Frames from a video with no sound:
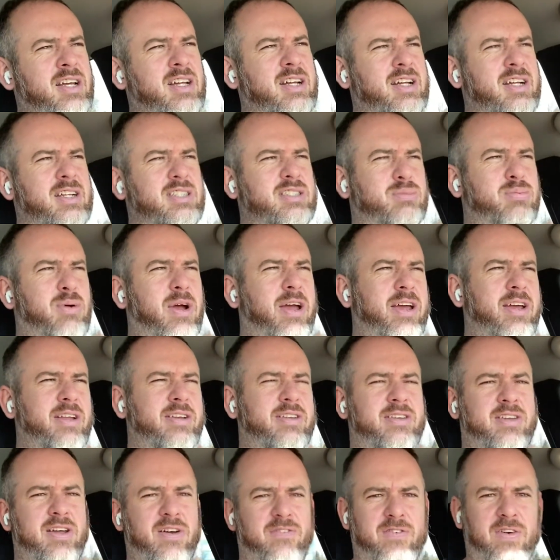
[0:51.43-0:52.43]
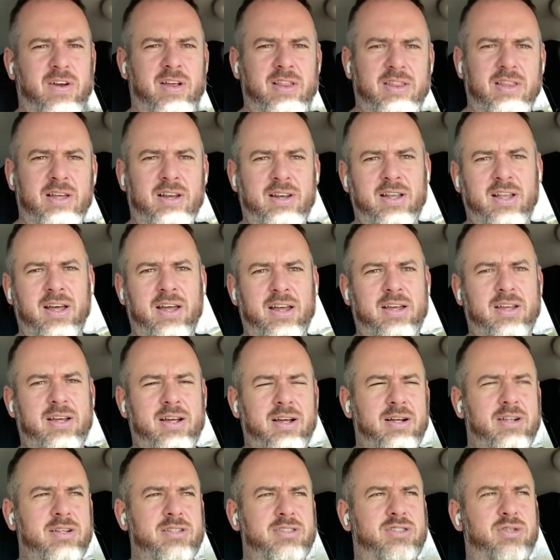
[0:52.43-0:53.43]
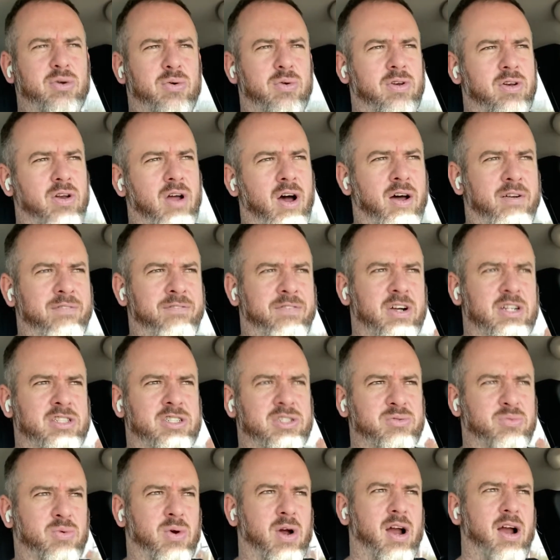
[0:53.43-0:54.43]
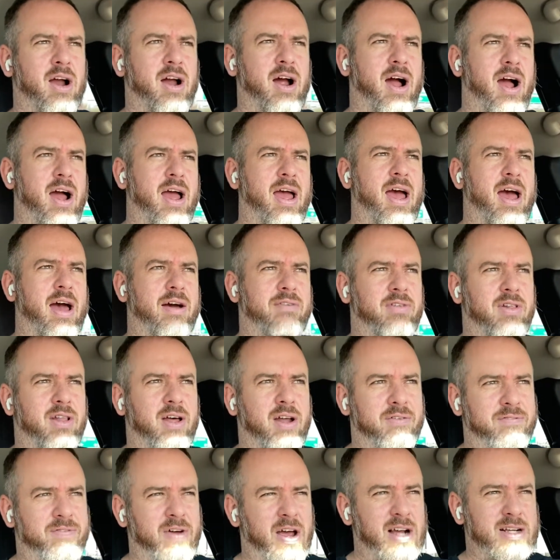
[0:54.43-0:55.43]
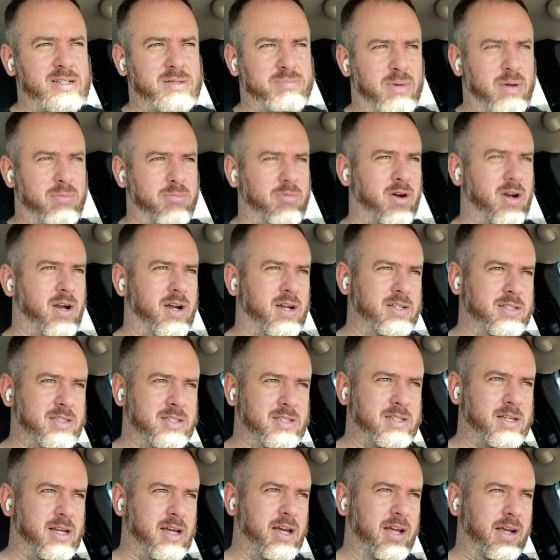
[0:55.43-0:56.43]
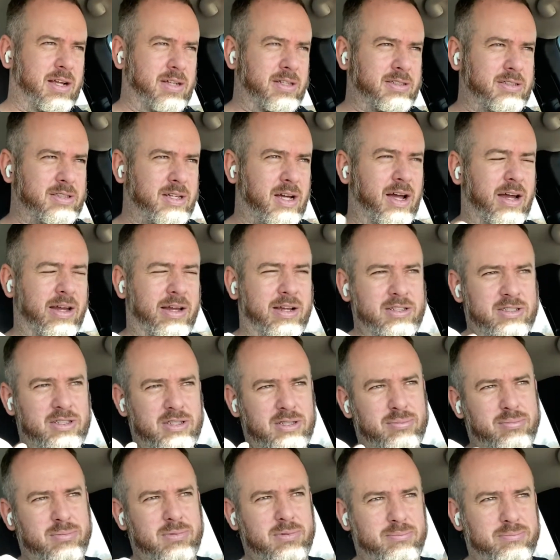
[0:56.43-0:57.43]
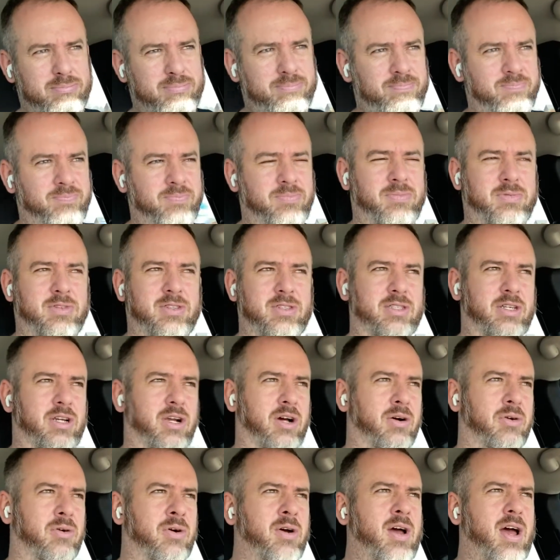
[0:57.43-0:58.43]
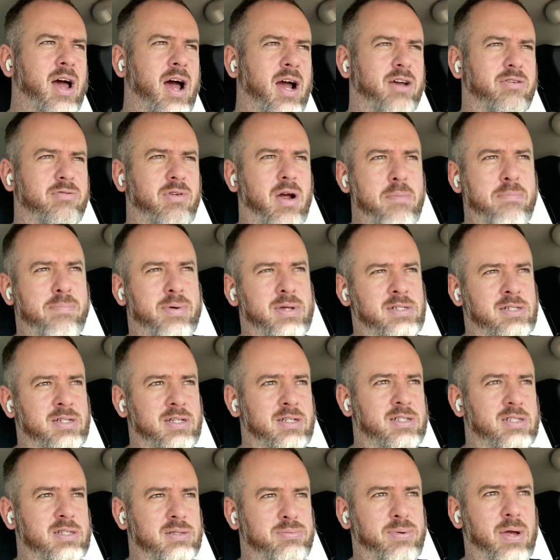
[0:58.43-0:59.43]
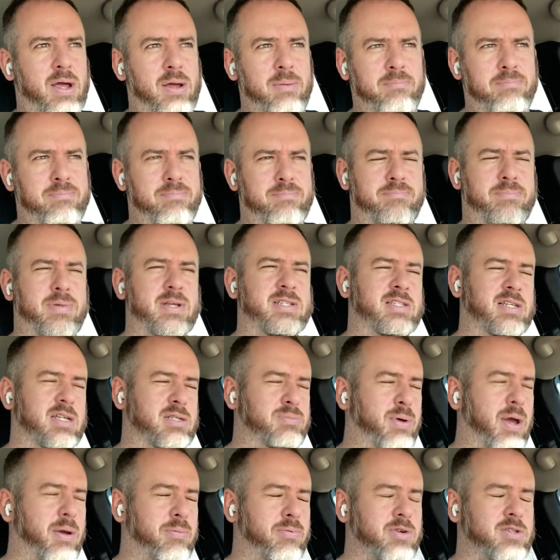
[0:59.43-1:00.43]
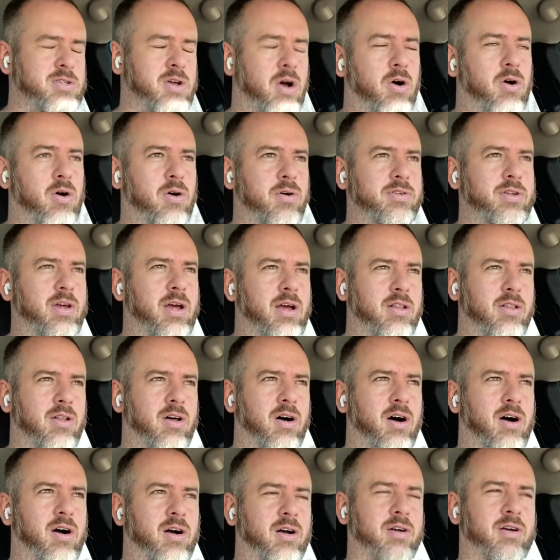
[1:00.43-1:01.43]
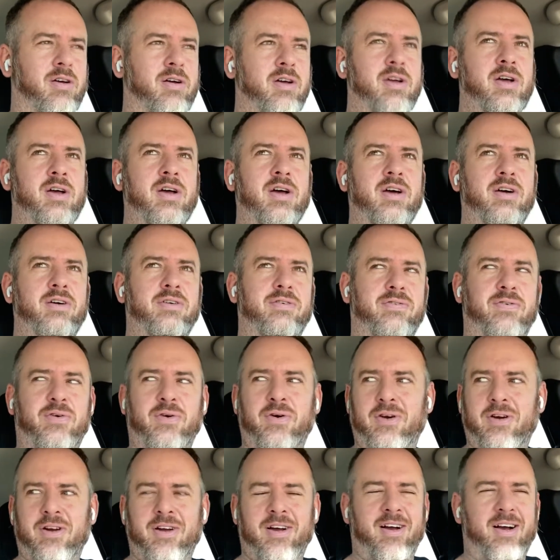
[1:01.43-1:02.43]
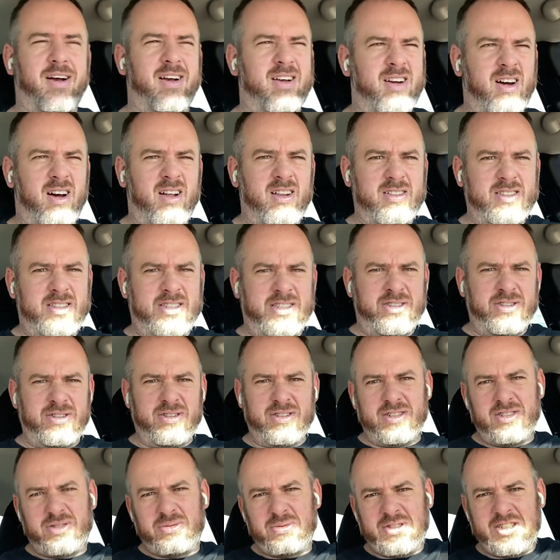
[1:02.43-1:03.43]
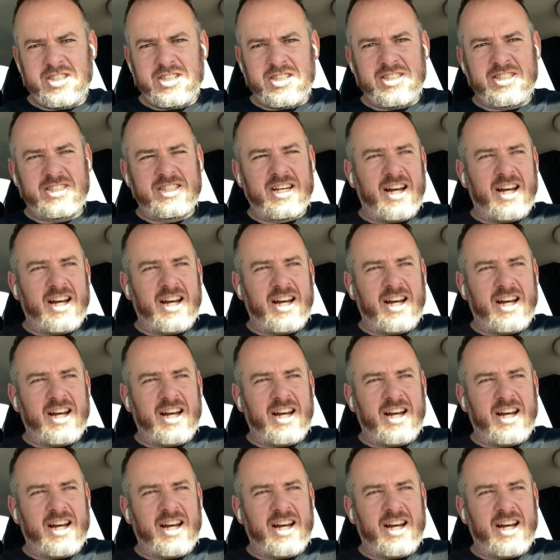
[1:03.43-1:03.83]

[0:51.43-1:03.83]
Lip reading: way different than like doing nonfiction, where I have a lot of facts memorized and I can just, I could write business papers all day long for college students, which is, a